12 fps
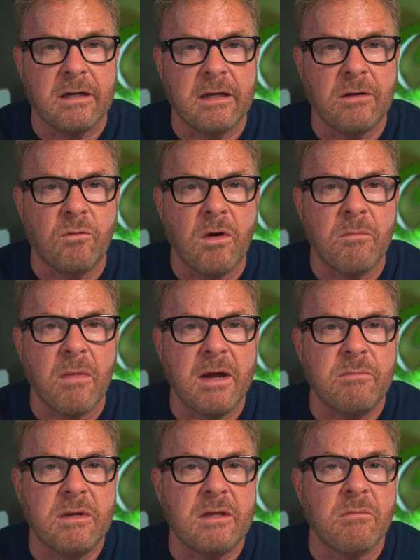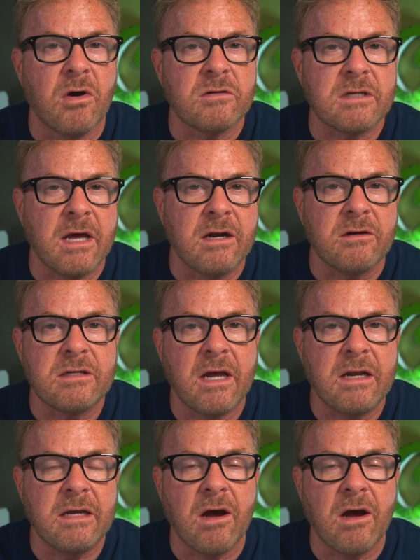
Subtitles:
at what might be the most entertaining